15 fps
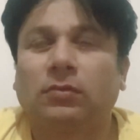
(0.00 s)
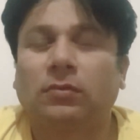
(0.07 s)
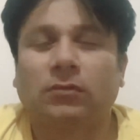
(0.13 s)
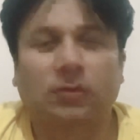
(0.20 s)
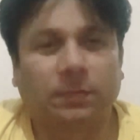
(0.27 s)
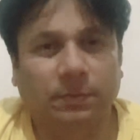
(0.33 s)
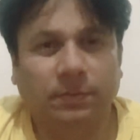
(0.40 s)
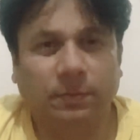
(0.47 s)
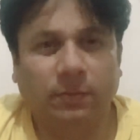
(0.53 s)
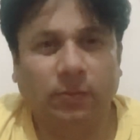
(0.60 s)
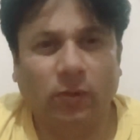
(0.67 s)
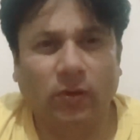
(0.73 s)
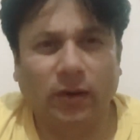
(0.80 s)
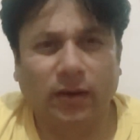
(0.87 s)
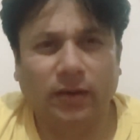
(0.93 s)
the
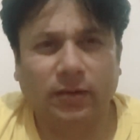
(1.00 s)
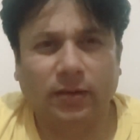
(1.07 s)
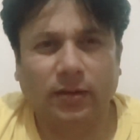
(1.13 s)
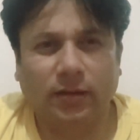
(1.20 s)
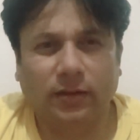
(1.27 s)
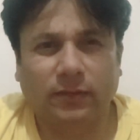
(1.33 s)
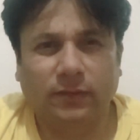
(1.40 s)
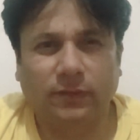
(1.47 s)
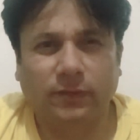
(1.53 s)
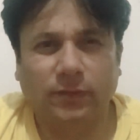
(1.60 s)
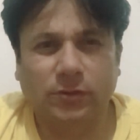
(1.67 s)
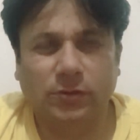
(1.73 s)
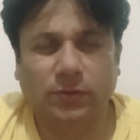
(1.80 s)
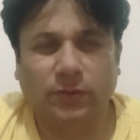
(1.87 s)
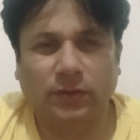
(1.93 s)
point at
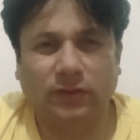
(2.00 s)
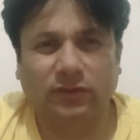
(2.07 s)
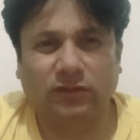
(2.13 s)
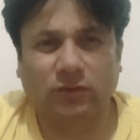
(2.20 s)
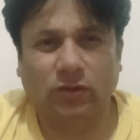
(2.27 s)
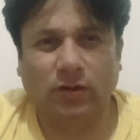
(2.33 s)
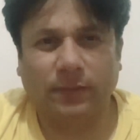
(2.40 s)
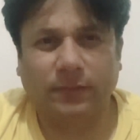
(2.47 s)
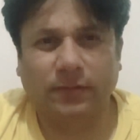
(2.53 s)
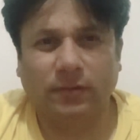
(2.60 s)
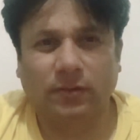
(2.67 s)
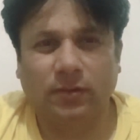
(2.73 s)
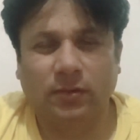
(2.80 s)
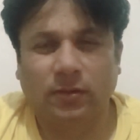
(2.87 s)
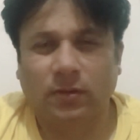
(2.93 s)
which we stopped,
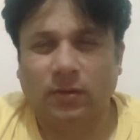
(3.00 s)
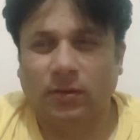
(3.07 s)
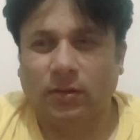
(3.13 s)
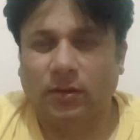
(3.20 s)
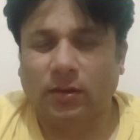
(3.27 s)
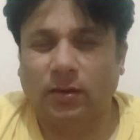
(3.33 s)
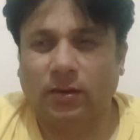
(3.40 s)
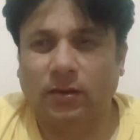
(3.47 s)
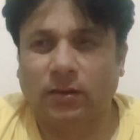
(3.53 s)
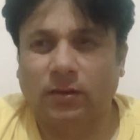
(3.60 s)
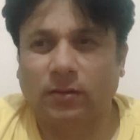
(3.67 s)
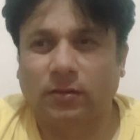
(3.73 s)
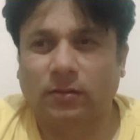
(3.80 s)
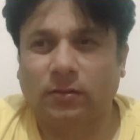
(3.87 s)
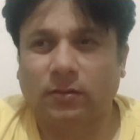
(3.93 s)

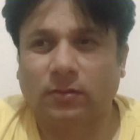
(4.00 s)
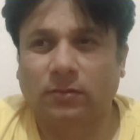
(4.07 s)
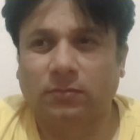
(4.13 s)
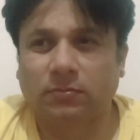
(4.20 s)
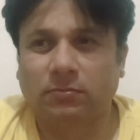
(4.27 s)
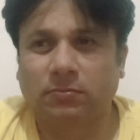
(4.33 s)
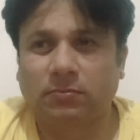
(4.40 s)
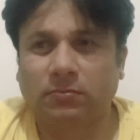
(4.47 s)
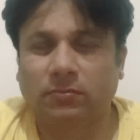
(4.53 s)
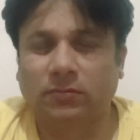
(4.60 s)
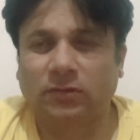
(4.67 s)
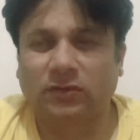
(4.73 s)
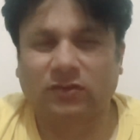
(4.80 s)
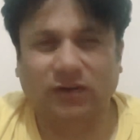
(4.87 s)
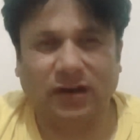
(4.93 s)
and
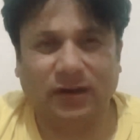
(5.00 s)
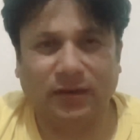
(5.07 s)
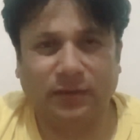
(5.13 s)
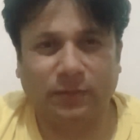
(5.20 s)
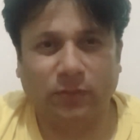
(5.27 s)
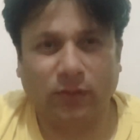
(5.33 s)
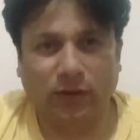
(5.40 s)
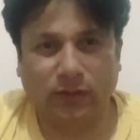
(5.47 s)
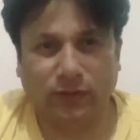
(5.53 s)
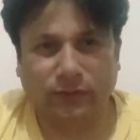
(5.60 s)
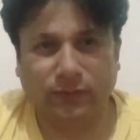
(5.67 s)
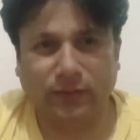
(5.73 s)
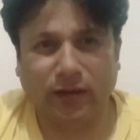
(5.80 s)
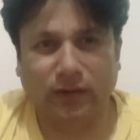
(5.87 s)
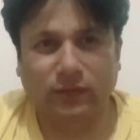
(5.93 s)
the starting point
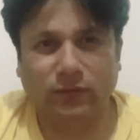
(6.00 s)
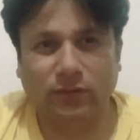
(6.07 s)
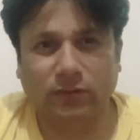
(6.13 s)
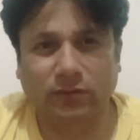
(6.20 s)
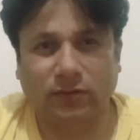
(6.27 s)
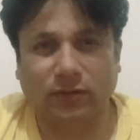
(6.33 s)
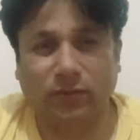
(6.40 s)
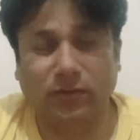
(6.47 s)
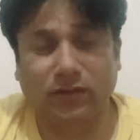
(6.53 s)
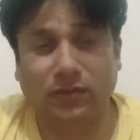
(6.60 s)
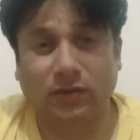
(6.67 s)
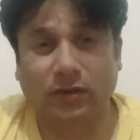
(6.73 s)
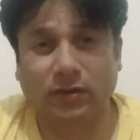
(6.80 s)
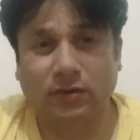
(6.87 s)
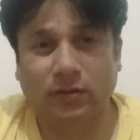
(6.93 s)
of mine was
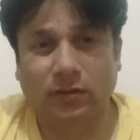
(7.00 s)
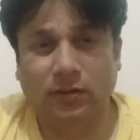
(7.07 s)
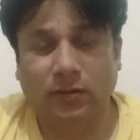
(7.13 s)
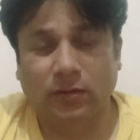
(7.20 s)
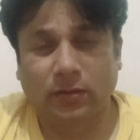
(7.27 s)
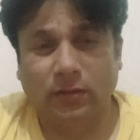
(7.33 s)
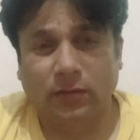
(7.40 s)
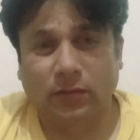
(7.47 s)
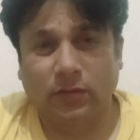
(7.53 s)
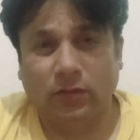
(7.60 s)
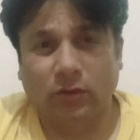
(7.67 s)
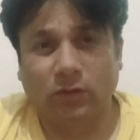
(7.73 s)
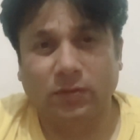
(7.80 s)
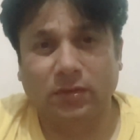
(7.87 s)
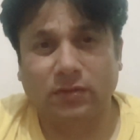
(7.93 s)

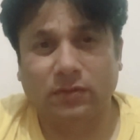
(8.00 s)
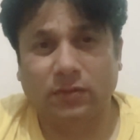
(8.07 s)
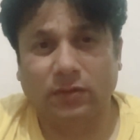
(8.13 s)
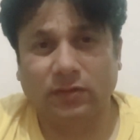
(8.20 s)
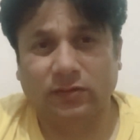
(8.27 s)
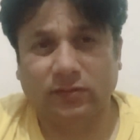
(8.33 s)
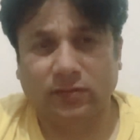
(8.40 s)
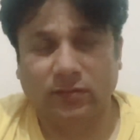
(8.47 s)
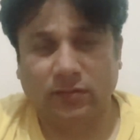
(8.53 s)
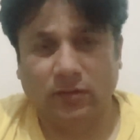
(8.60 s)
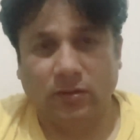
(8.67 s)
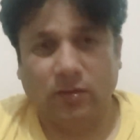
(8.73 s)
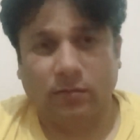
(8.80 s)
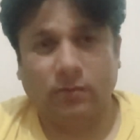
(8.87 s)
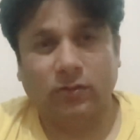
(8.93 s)
human race
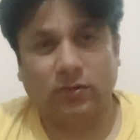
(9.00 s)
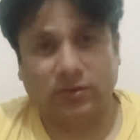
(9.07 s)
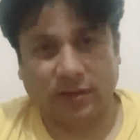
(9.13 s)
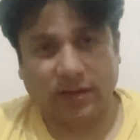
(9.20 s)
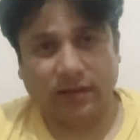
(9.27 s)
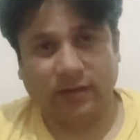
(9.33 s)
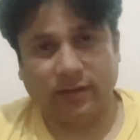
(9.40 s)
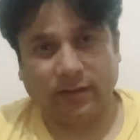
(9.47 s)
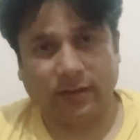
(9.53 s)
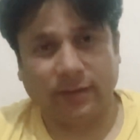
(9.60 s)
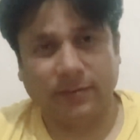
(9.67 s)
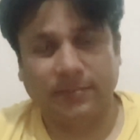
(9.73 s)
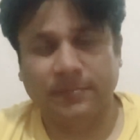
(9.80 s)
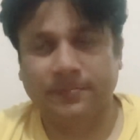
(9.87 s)
mortality.